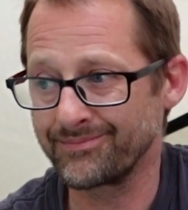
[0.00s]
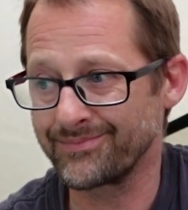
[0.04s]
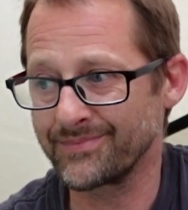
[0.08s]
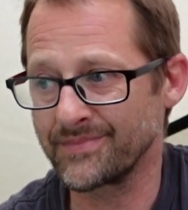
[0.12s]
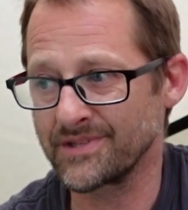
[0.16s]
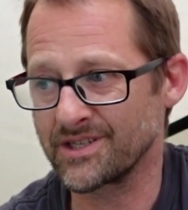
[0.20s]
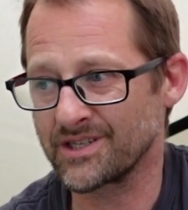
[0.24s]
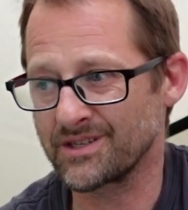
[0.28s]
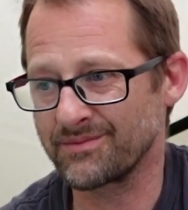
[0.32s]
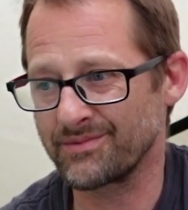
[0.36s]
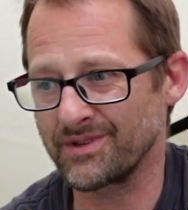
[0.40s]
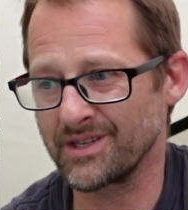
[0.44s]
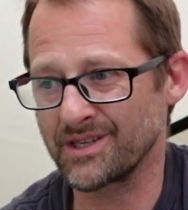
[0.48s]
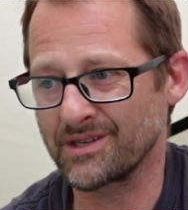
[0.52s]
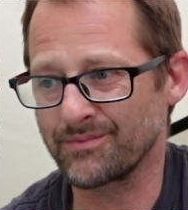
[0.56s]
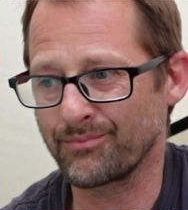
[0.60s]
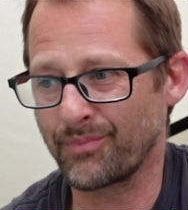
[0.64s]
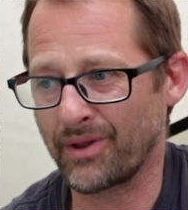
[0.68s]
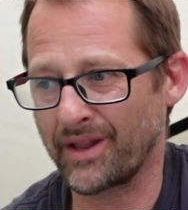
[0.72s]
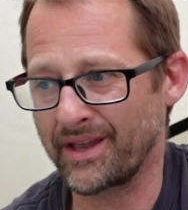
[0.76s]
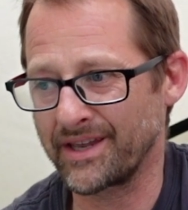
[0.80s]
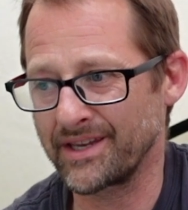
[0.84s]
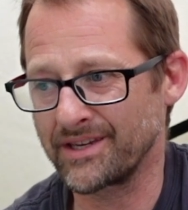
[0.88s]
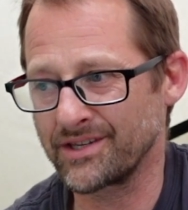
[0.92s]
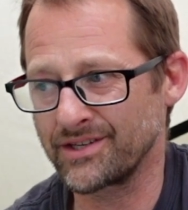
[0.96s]
This
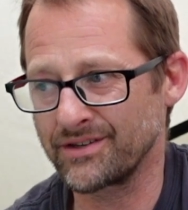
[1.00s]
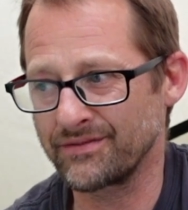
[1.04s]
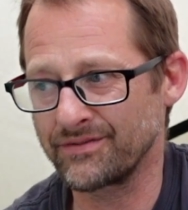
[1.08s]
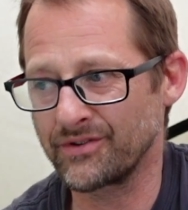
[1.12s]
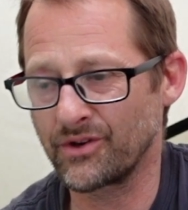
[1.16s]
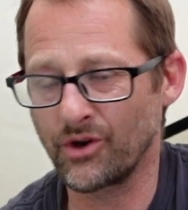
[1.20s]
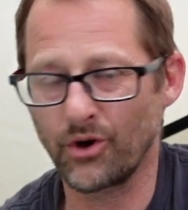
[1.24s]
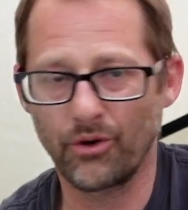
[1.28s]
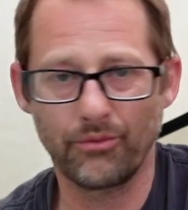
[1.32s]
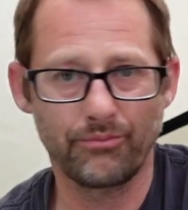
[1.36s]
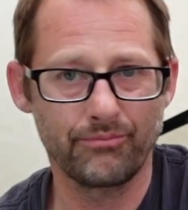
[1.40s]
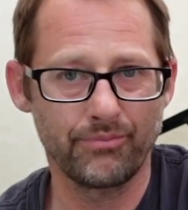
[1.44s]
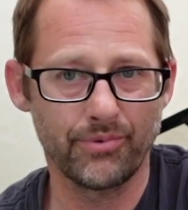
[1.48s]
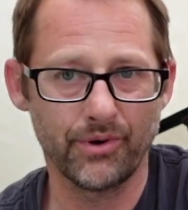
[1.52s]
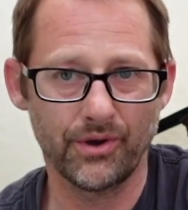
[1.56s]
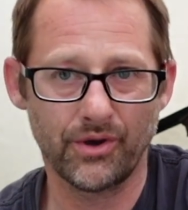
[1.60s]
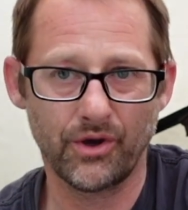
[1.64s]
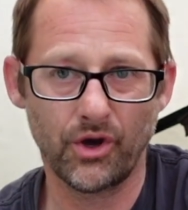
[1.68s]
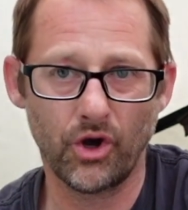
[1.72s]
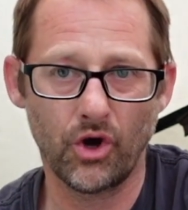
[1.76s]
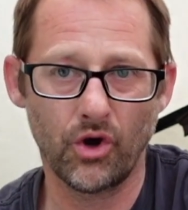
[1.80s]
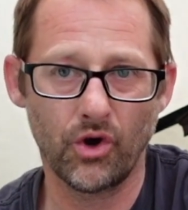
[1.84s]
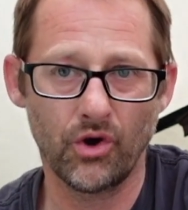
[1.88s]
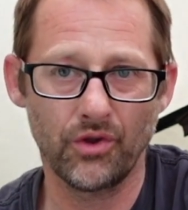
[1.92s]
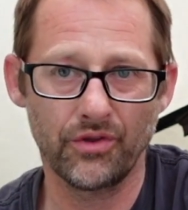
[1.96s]
place you've got to
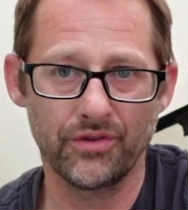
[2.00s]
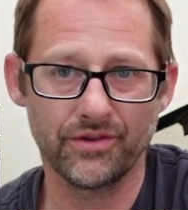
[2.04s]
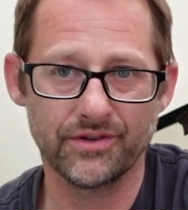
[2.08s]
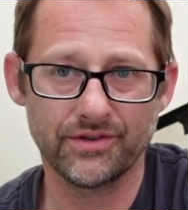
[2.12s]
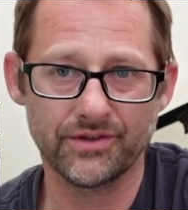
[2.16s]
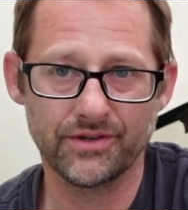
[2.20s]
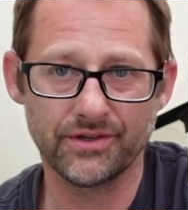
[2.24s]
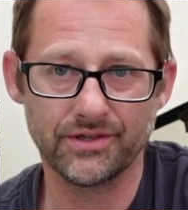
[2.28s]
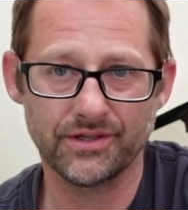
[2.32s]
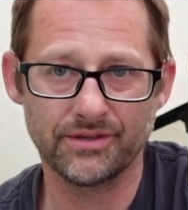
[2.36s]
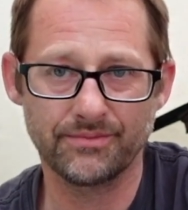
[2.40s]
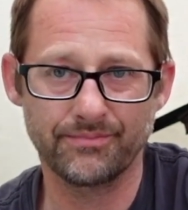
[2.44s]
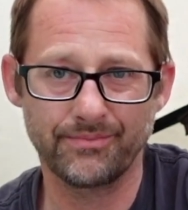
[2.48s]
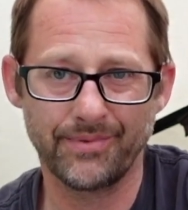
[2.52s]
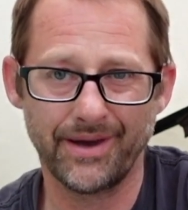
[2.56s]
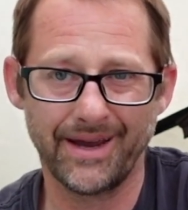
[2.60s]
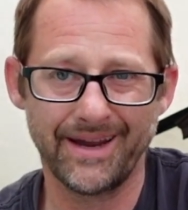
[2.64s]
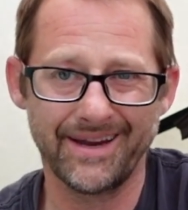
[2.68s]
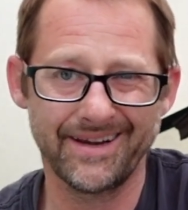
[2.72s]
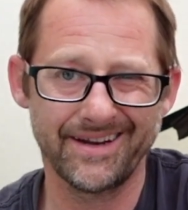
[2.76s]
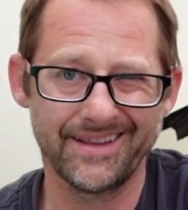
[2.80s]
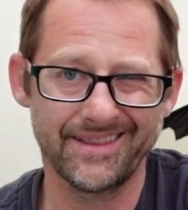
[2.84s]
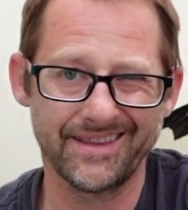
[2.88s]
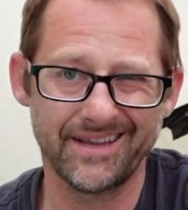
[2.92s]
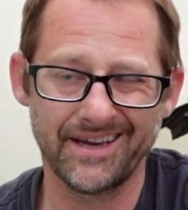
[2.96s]
book on, so it's a
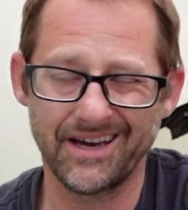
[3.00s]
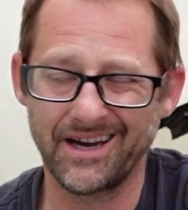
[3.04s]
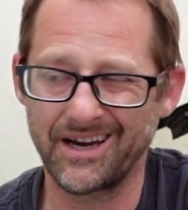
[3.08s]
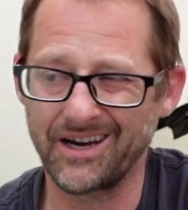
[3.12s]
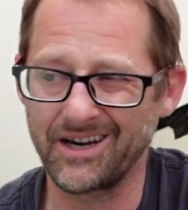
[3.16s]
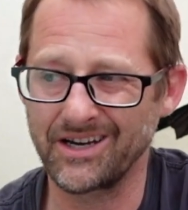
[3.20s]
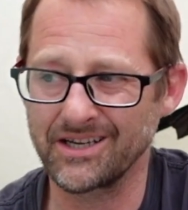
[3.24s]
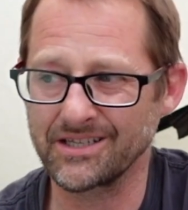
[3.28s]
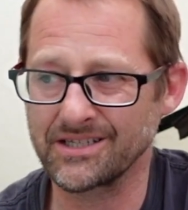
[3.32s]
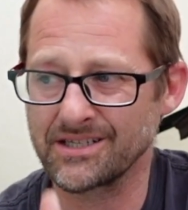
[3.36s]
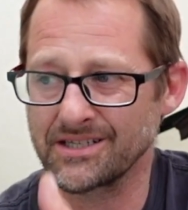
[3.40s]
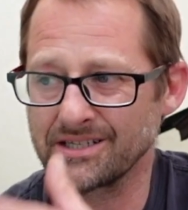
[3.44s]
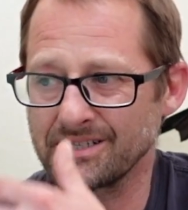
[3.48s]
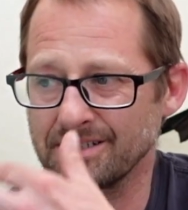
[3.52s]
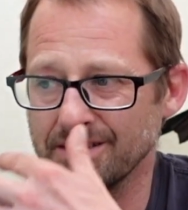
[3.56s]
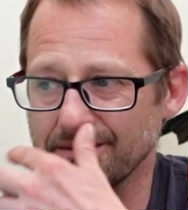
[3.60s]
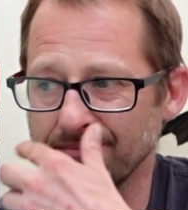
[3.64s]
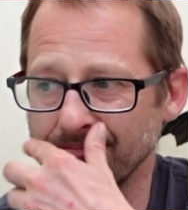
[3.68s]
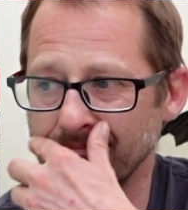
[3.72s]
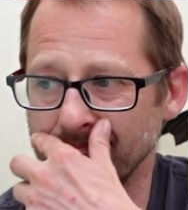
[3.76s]
pain in the ass.